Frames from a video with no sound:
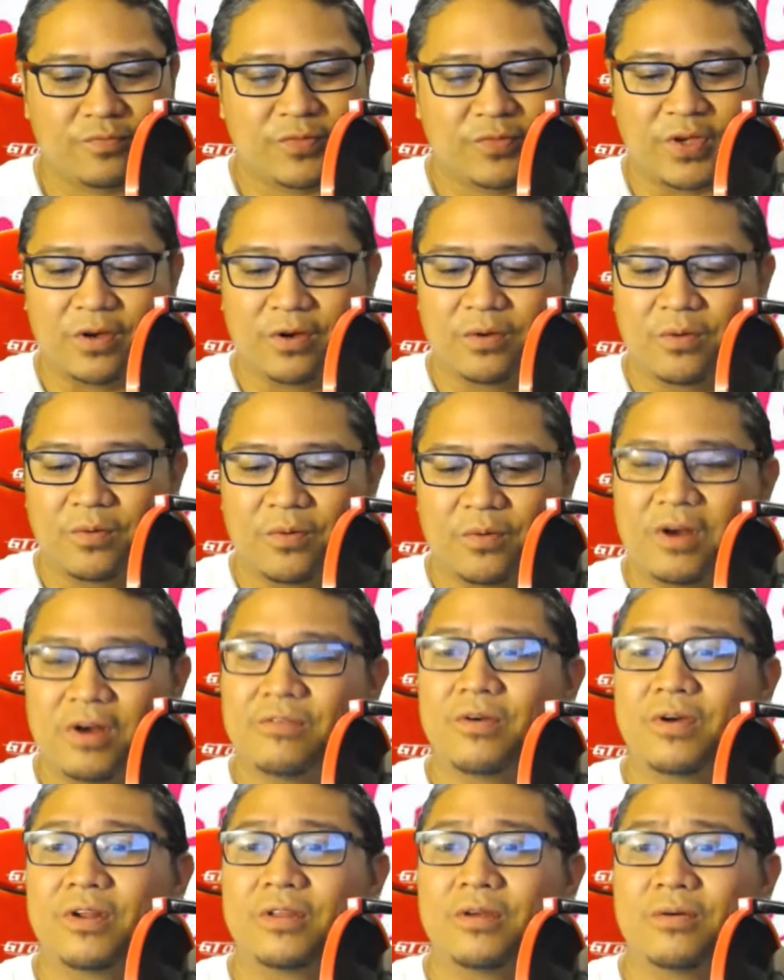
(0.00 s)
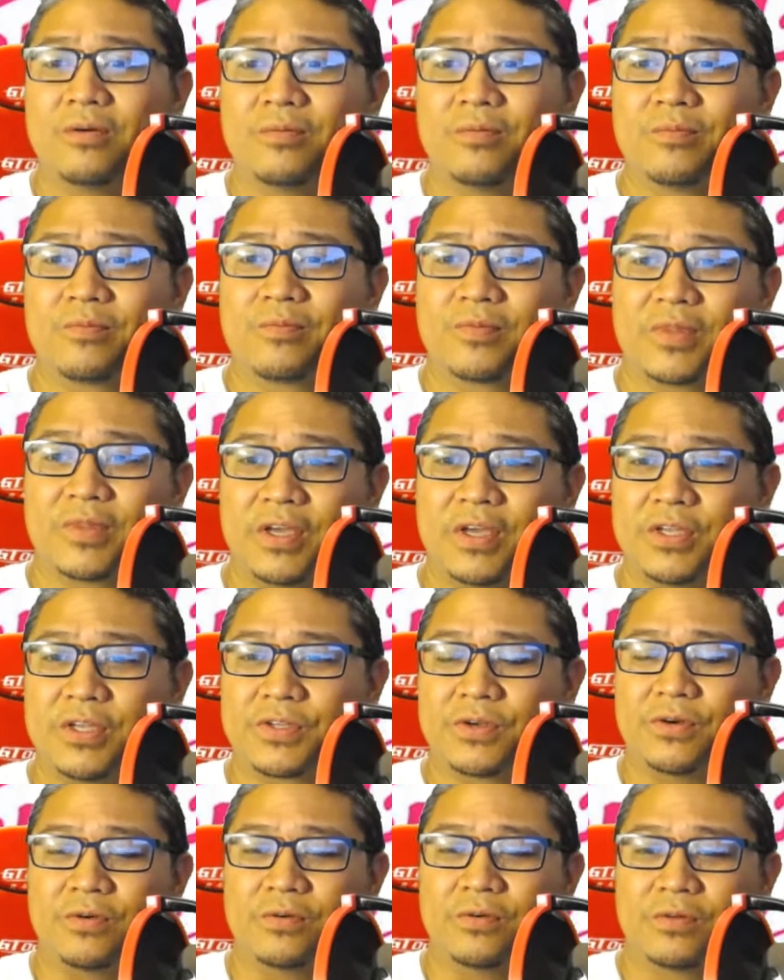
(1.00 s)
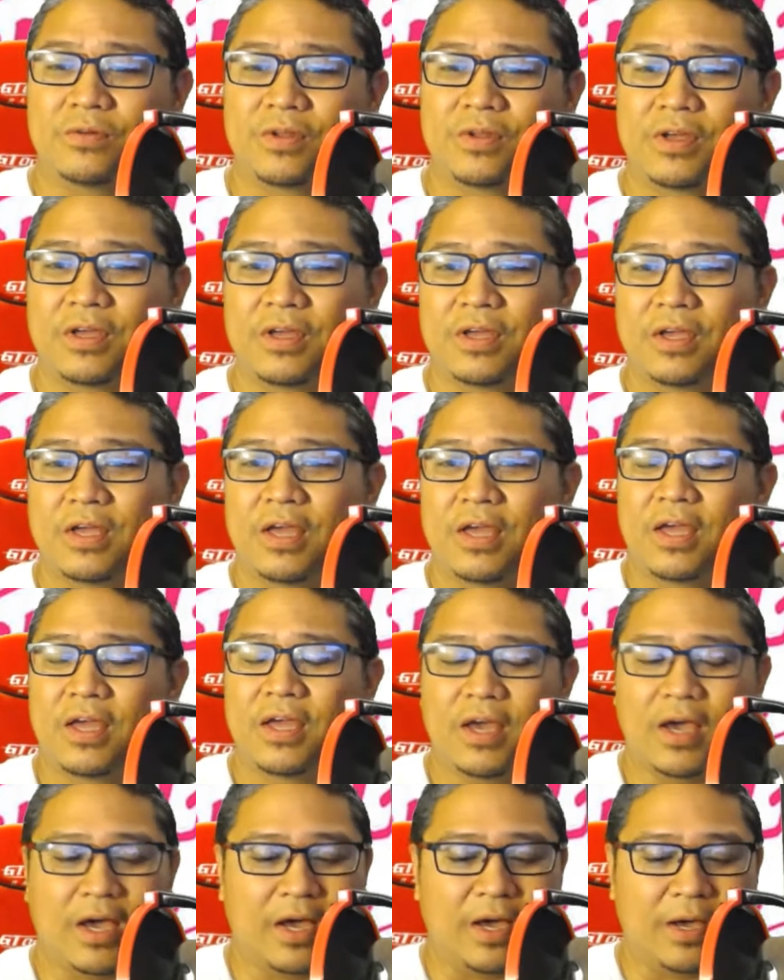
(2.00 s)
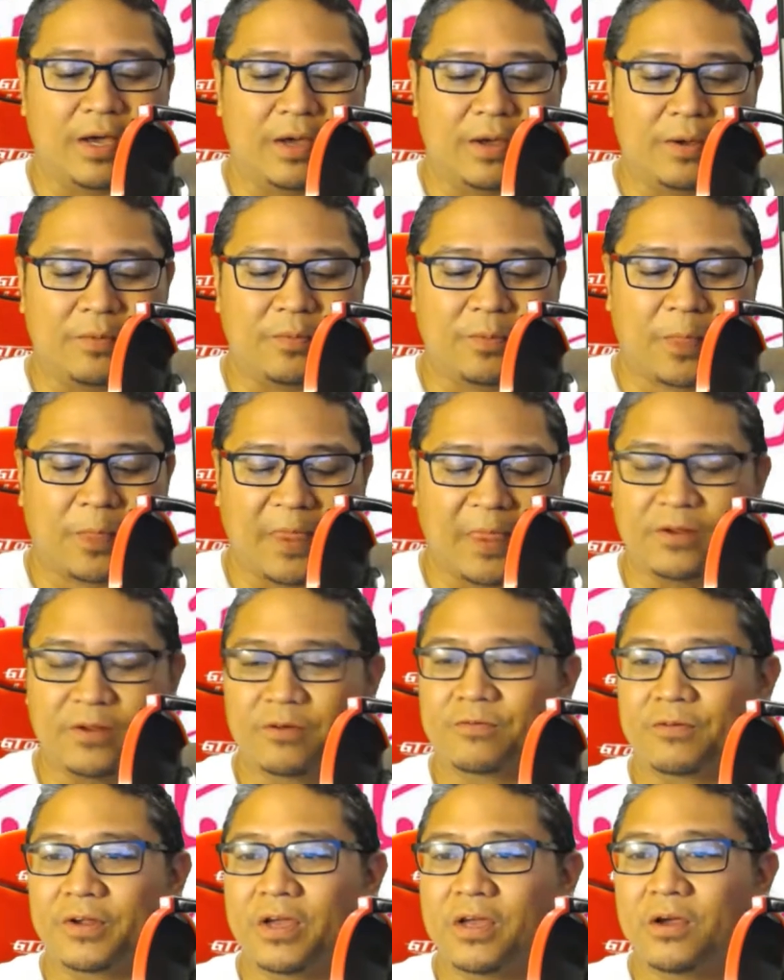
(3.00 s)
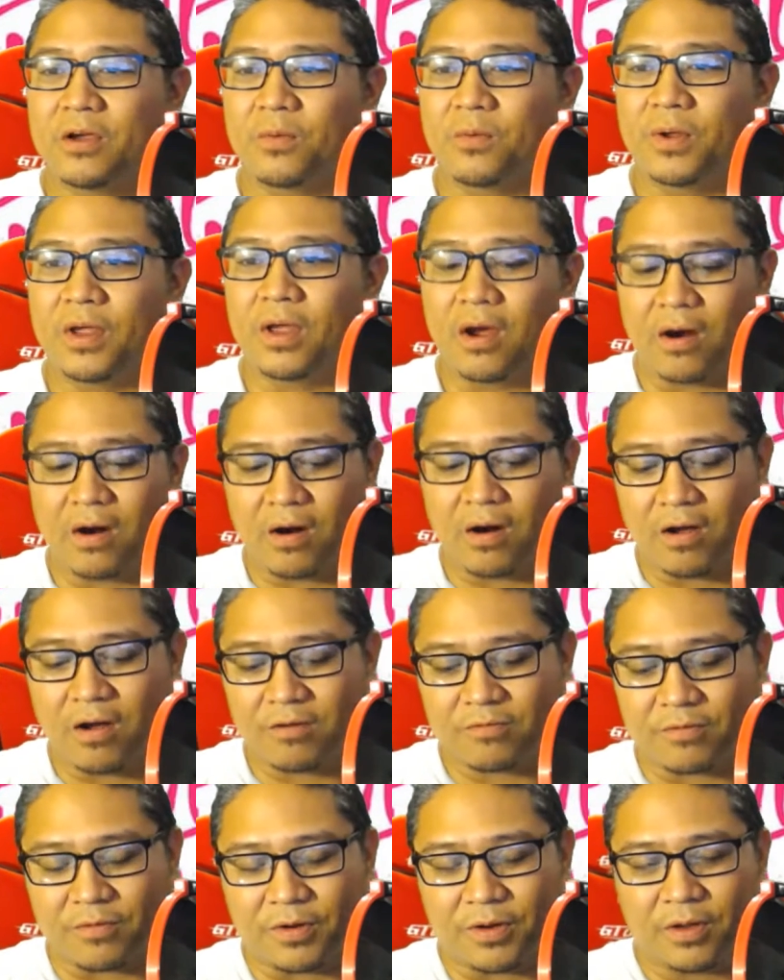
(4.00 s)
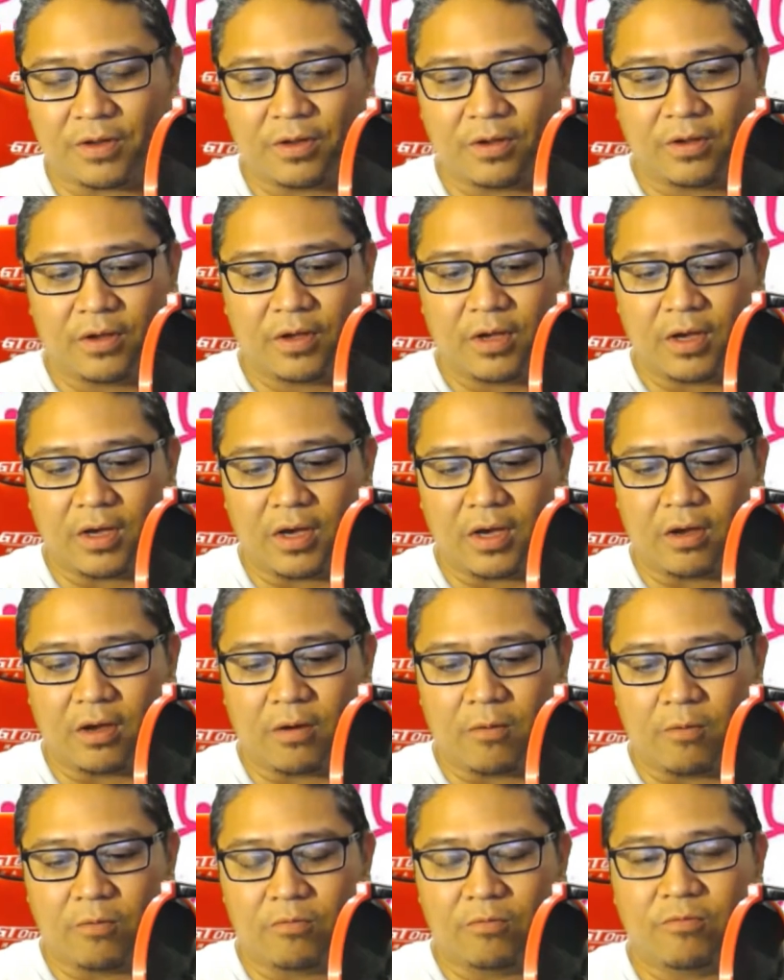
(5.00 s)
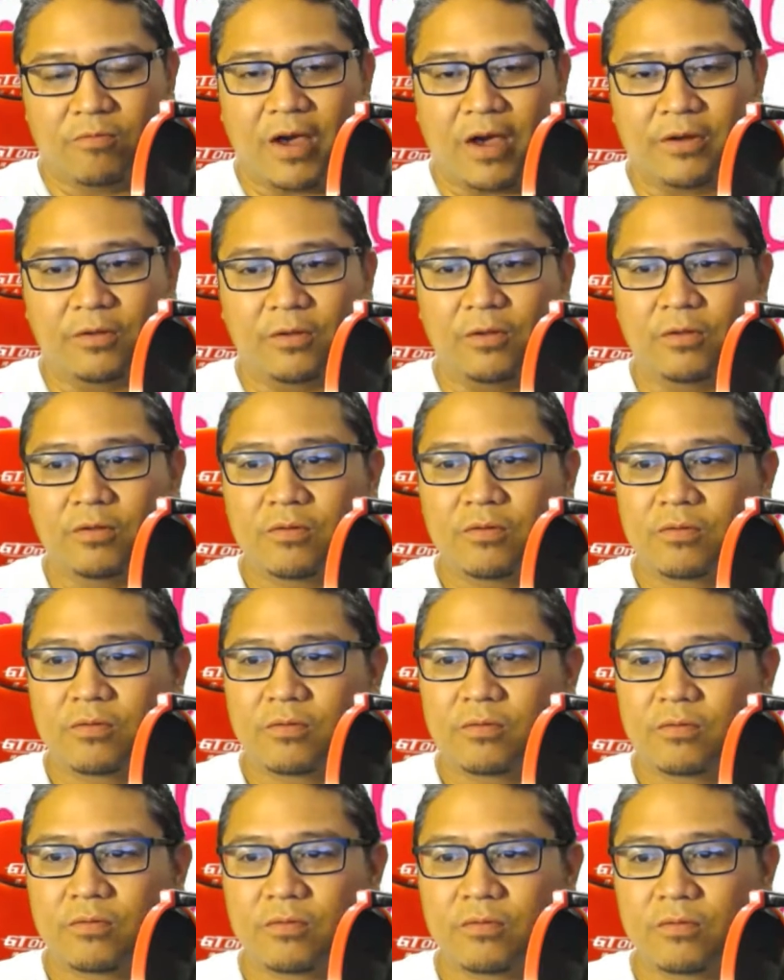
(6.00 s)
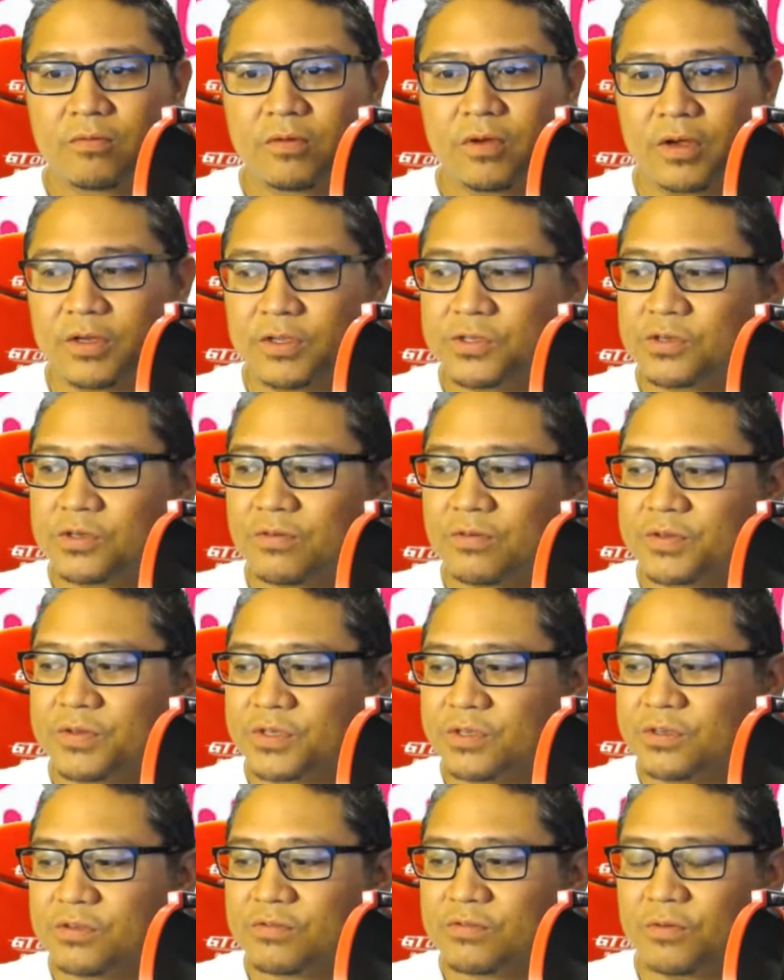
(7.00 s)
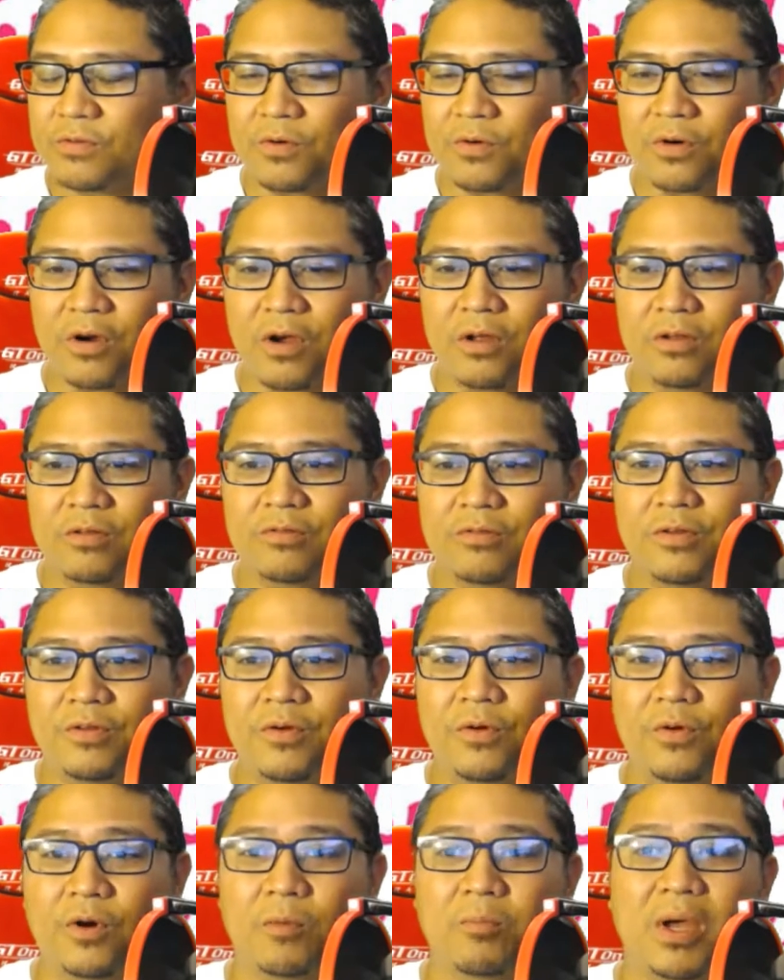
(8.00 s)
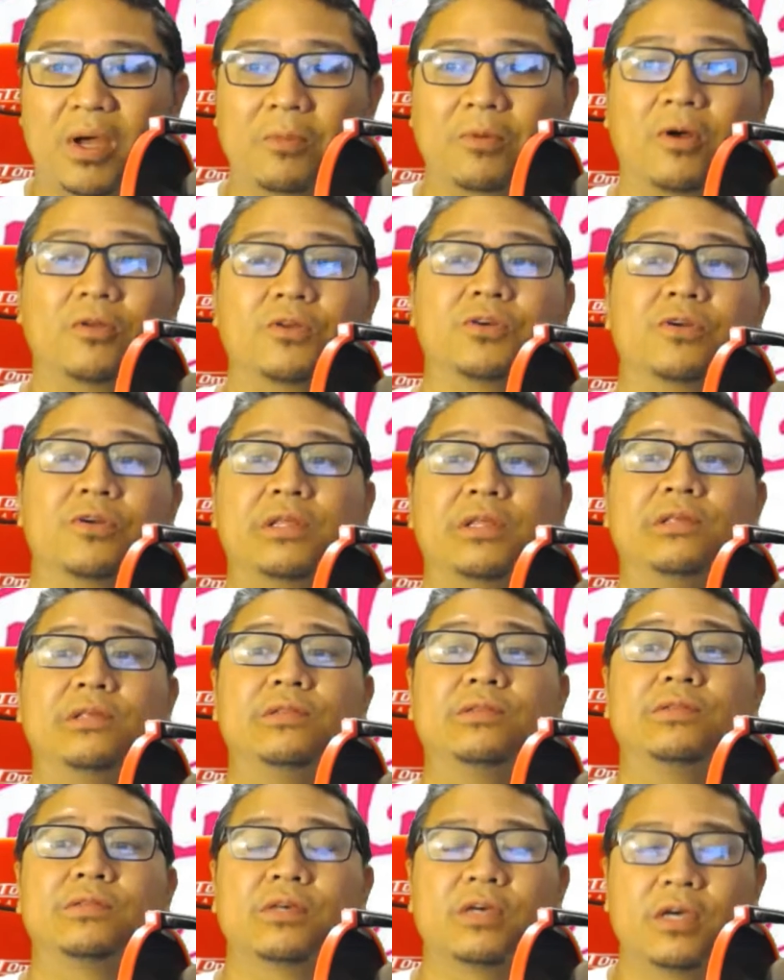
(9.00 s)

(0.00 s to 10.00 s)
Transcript: You know, whatever you want to do, it's cool. And don't forget, we are offering vinyl cutting services for all of your pop culture needs.